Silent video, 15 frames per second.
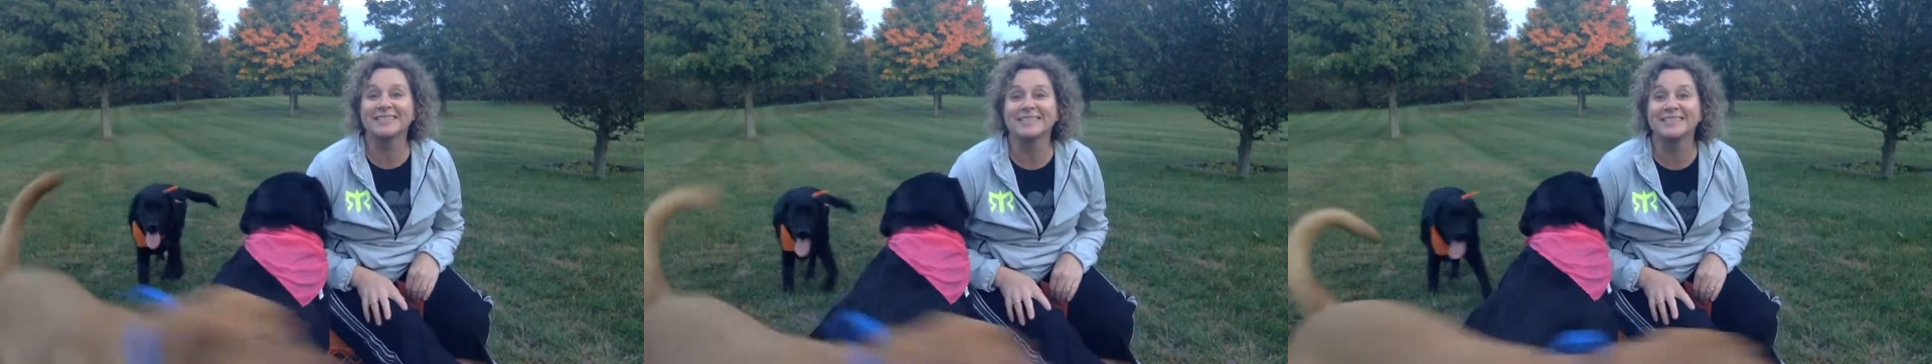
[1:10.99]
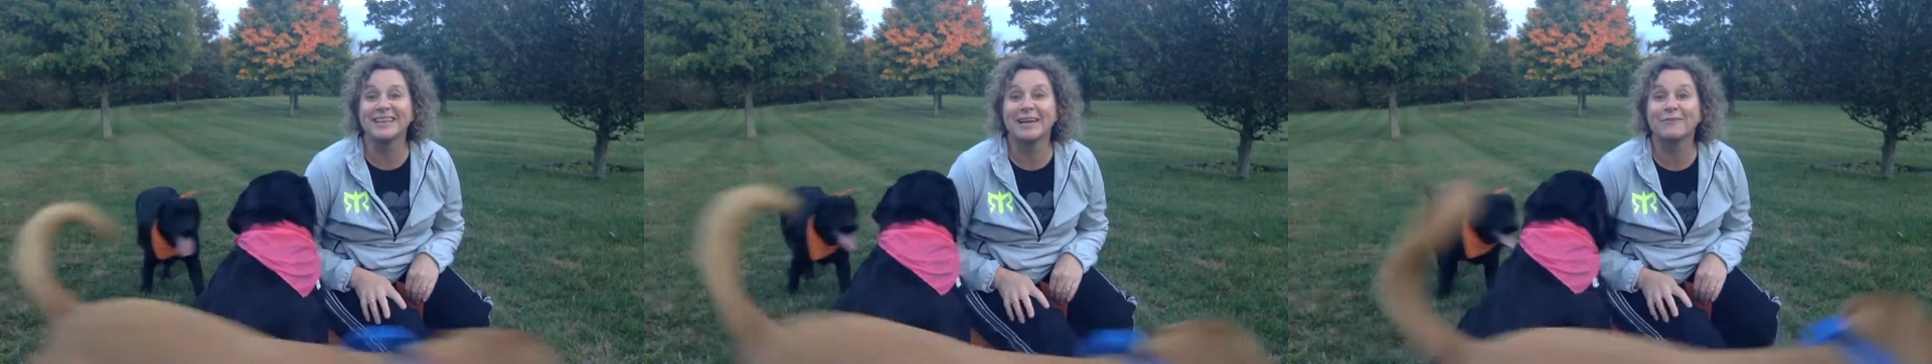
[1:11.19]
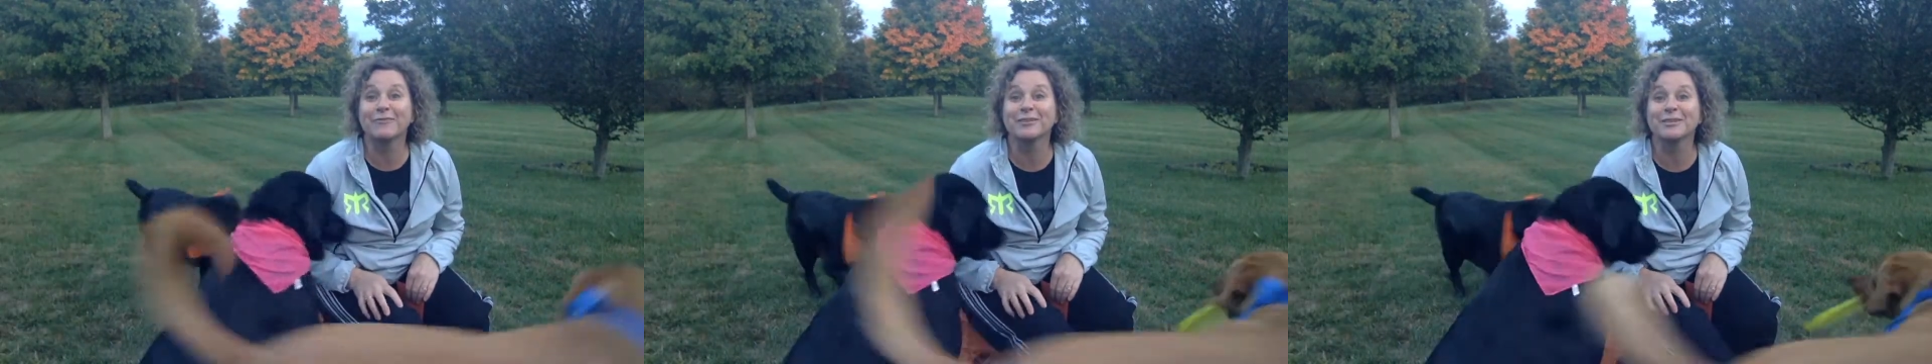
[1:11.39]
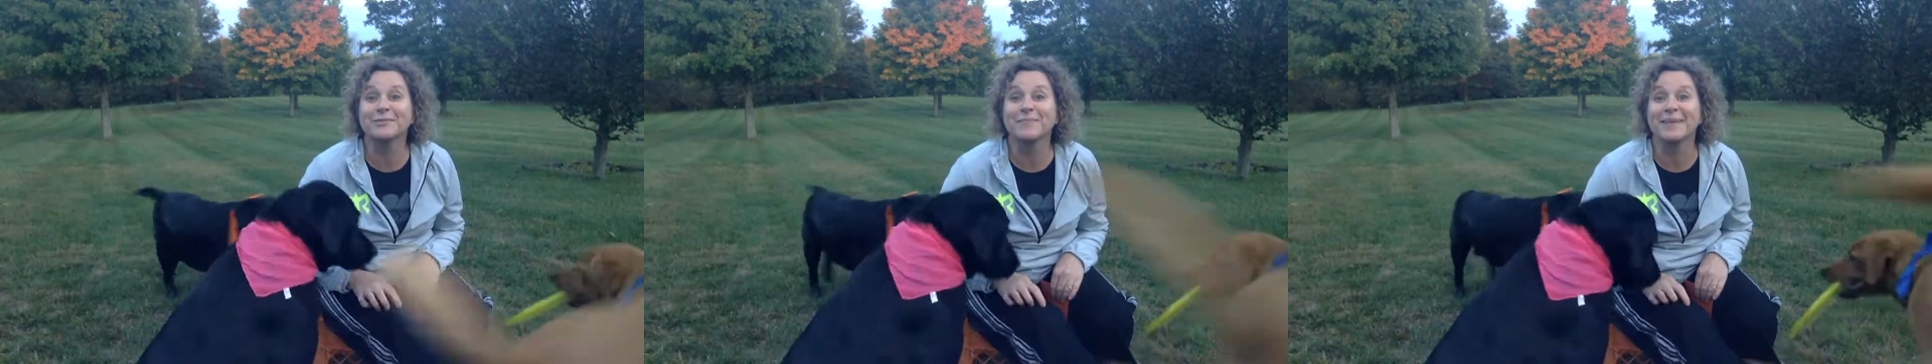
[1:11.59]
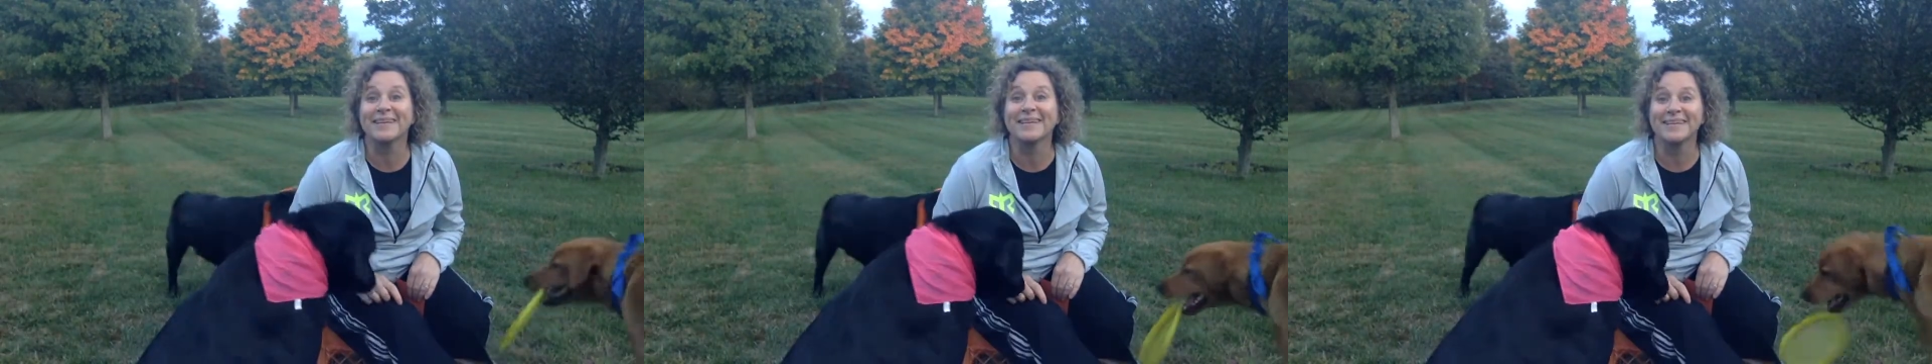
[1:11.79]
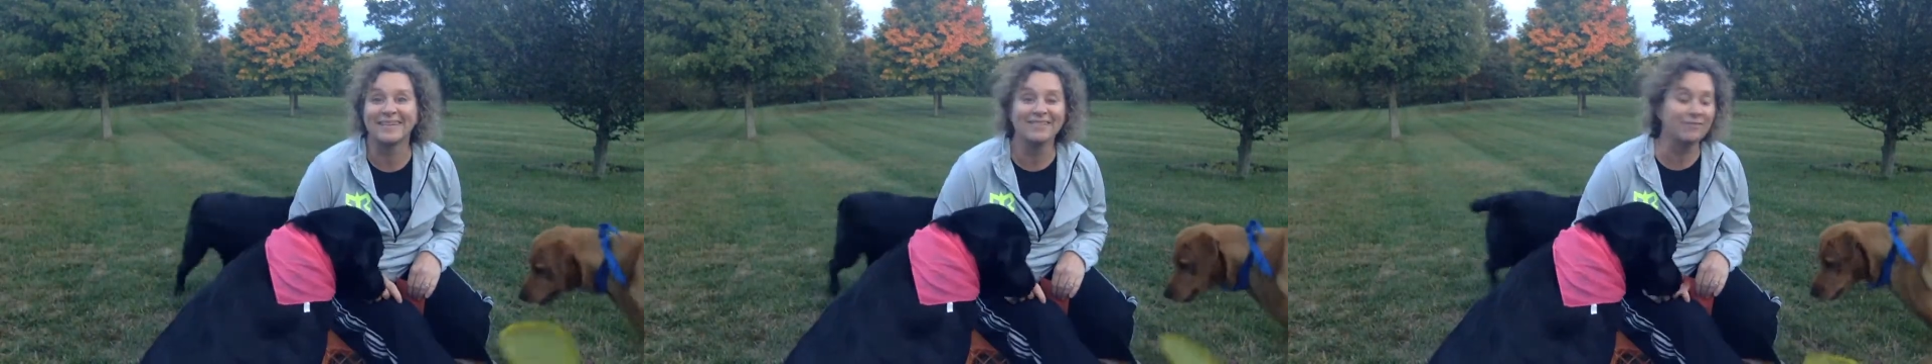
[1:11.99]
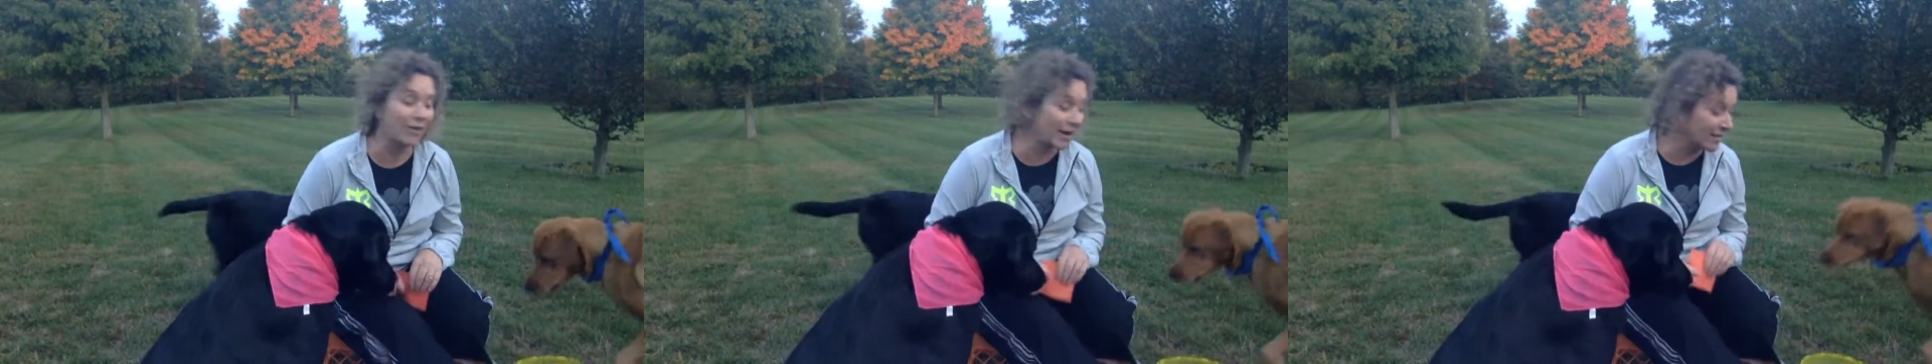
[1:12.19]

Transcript: he's got frisbee. Right,